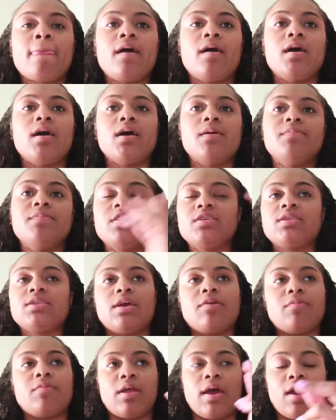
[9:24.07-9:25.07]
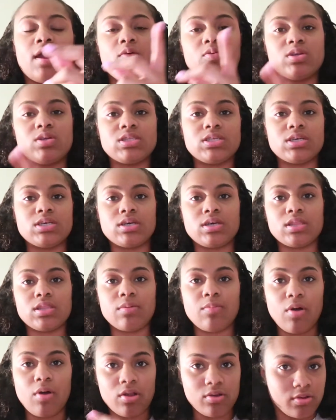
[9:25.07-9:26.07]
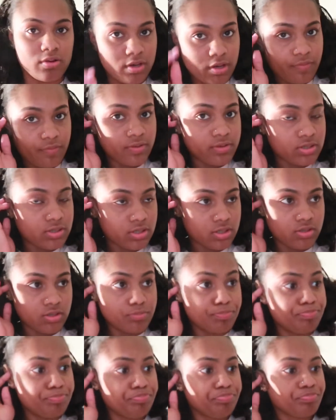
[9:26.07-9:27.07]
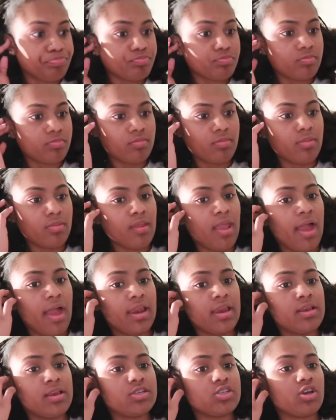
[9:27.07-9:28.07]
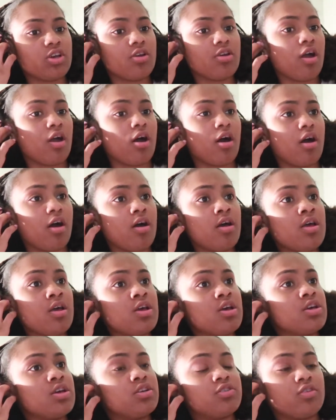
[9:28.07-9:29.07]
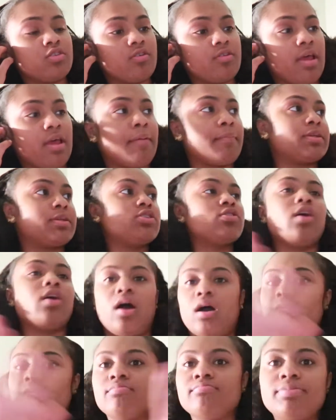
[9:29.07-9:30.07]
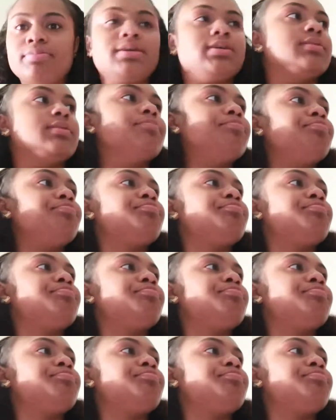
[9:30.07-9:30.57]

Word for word: Um, yesterday when I went to the mall or whatever. So I didn't show y'all. So now I'm about to show y'all. Period.